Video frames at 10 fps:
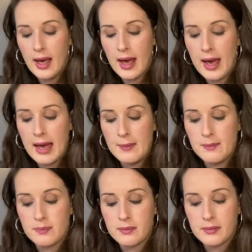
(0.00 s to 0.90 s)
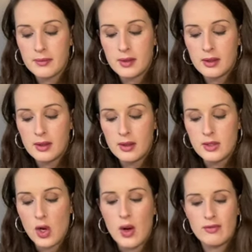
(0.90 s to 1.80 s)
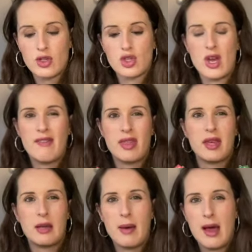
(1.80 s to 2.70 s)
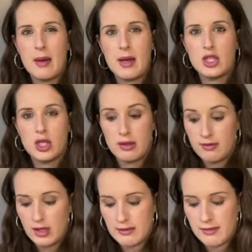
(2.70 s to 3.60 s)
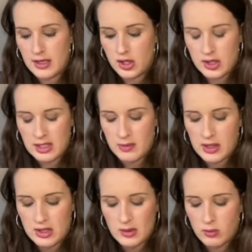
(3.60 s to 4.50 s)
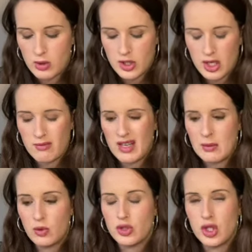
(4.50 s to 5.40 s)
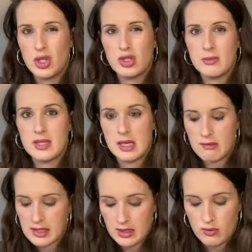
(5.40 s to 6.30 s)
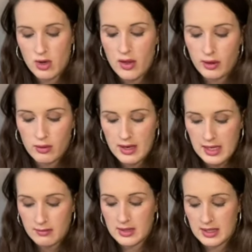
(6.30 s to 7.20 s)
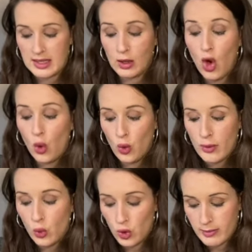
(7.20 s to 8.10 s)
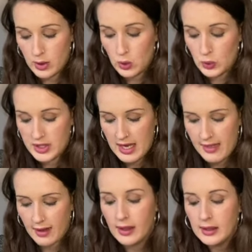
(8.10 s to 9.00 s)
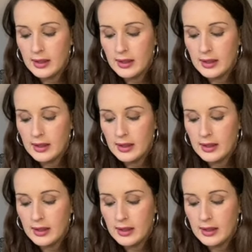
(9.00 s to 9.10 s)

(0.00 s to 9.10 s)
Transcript: So I've just got to have a think about how I'm actually going to fully finish this, because I don't really want to use them as earrings. I'd rather create them as a little ornament altogether.